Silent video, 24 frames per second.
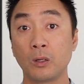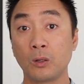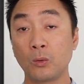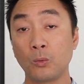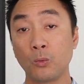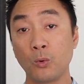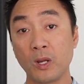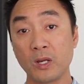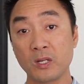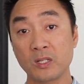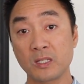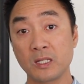
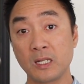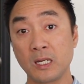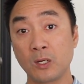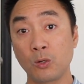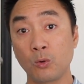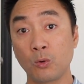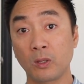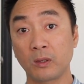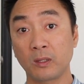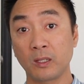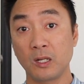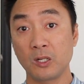resting
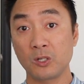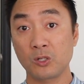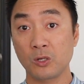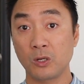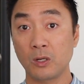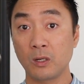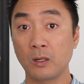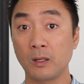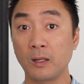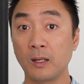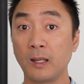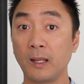your
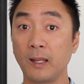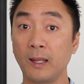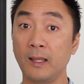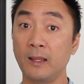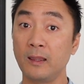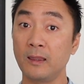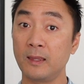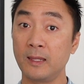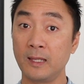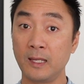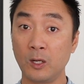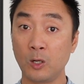attention
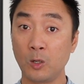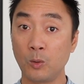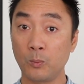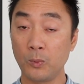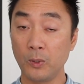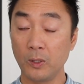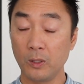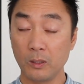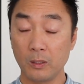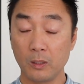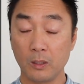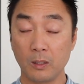in the
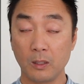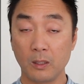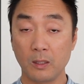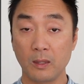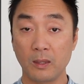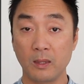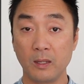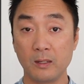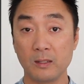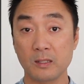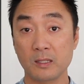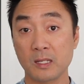open.
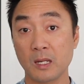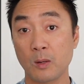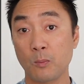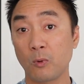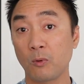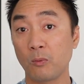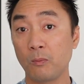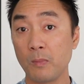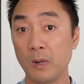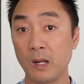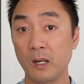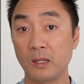This type
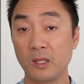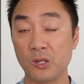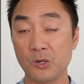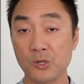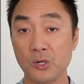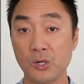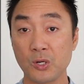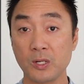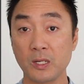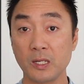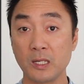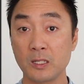of
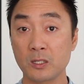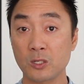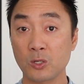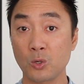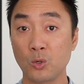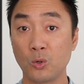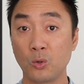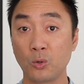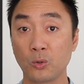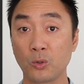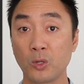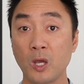meditation is
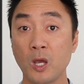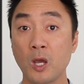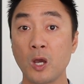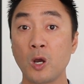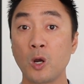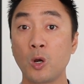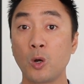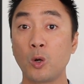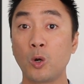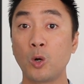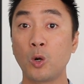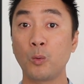called
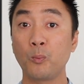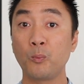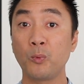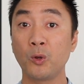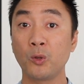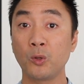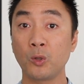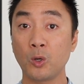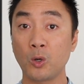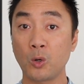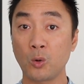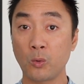
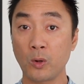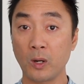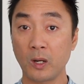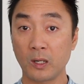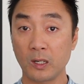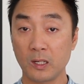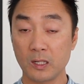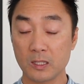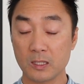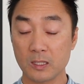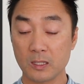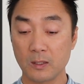open
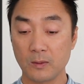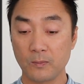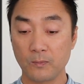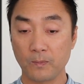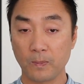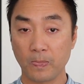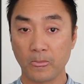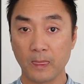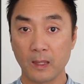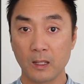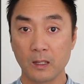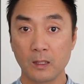awareness.
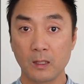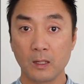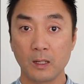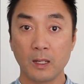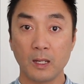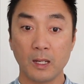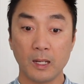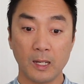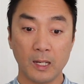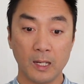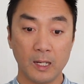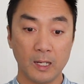
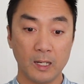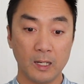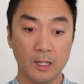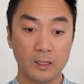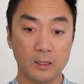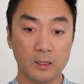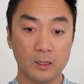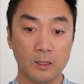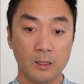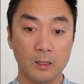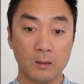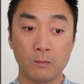
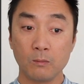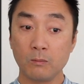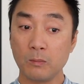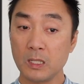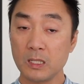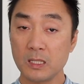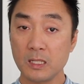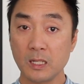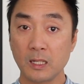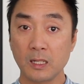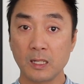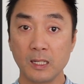And
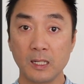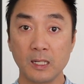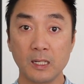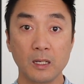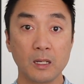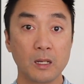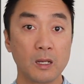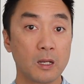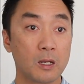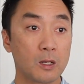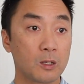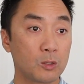basically,
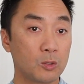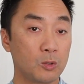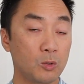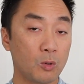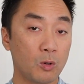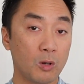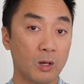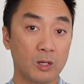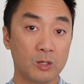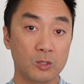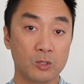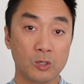You
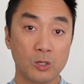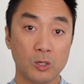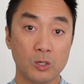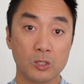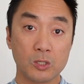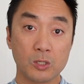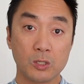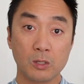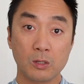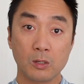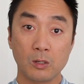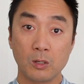are
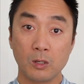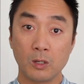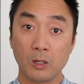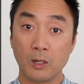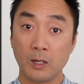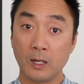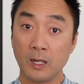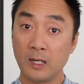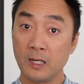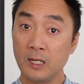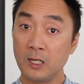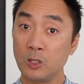just
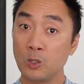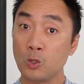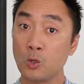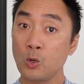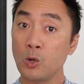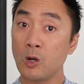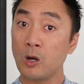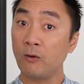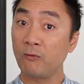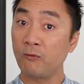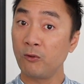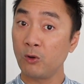letting go
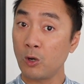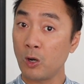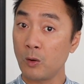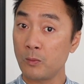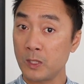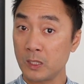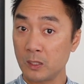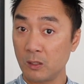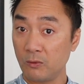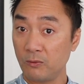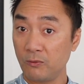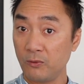of your
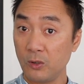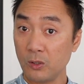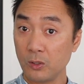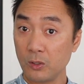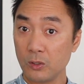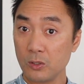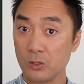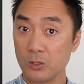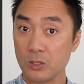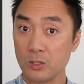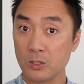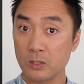object of
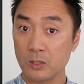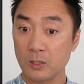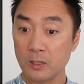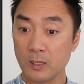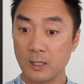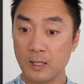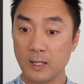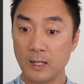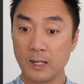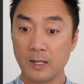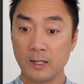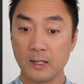focus,
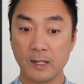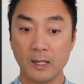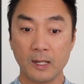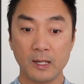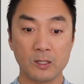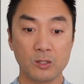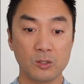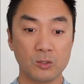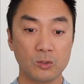and